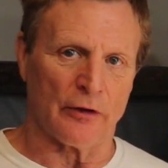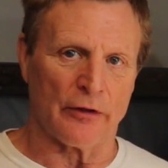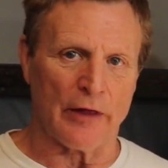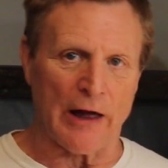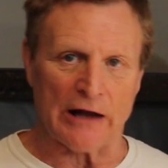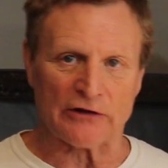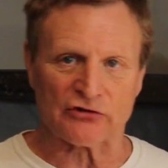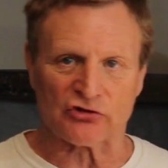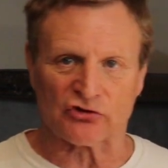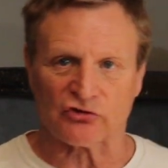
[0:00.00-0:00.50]

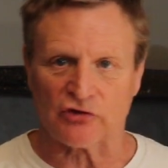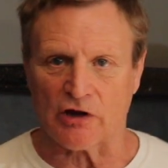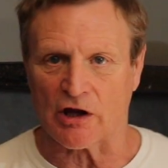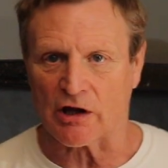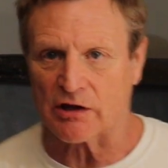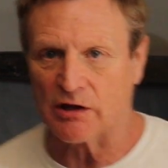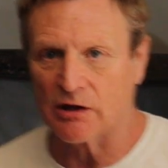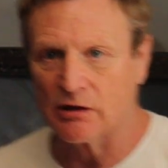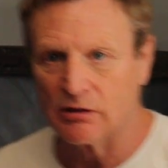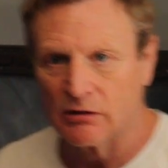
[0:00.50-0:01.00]
That's
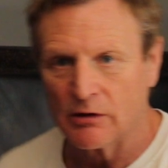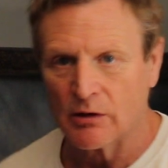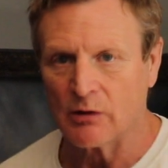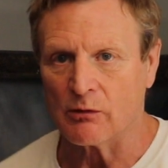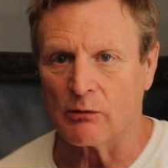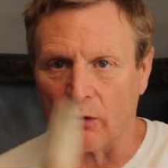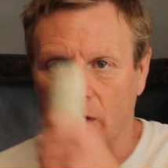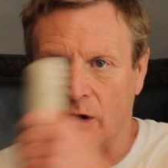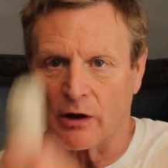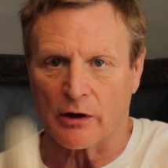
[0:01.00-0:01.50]
stick
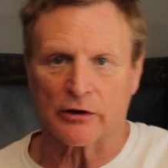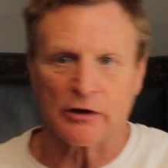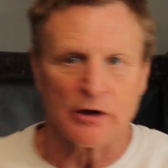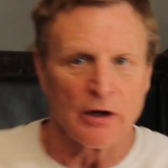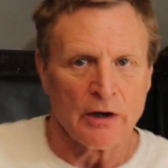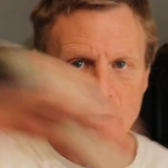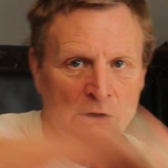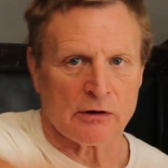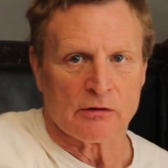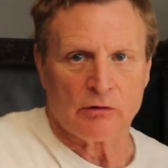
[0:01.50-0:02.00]
work.
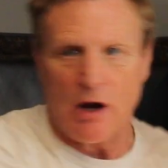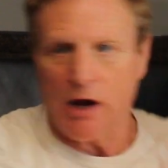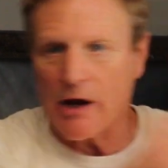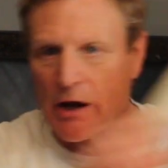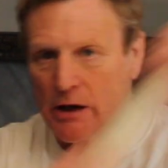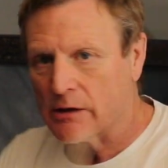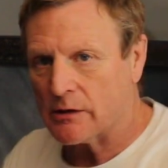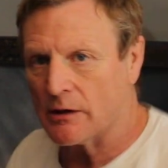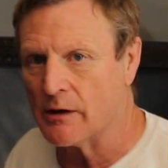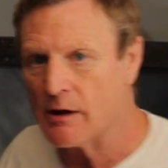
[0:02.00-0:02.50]

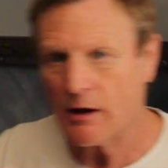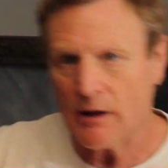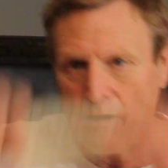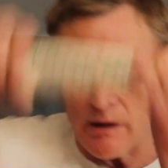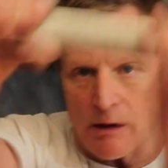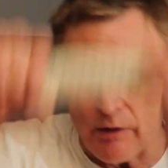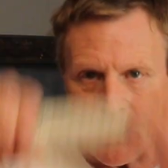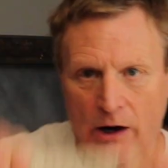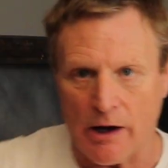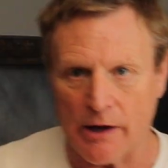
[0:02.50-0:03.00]
Great.
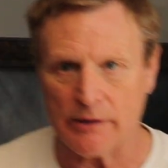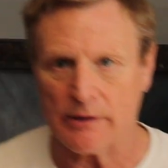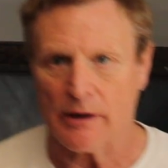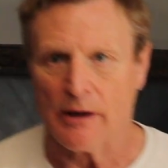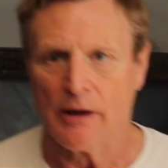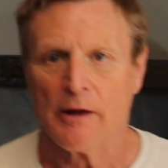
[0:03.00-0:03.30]
All right.